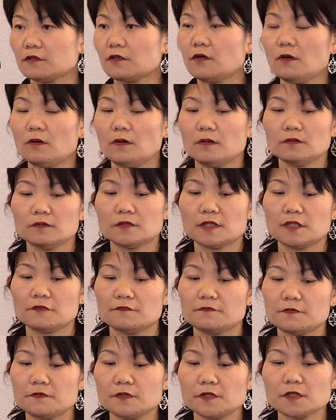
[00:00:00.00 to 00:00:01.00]
called the
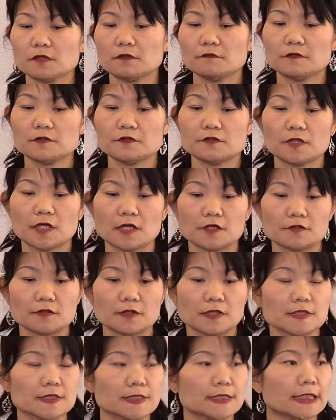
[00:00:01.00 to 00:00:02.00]
Future of
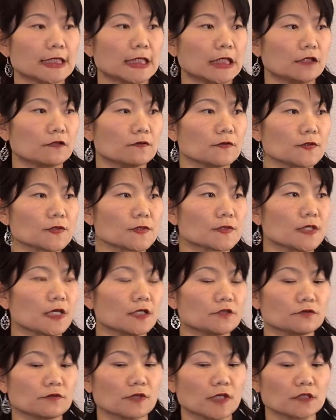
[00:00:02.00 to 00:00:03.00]
Education and Skills,
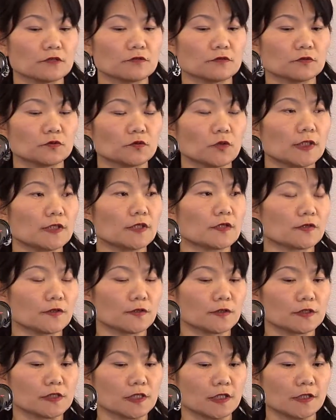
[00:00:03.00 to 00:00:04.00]
Education
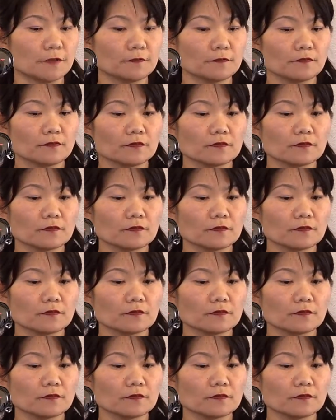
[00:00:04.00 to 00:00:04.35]
2030,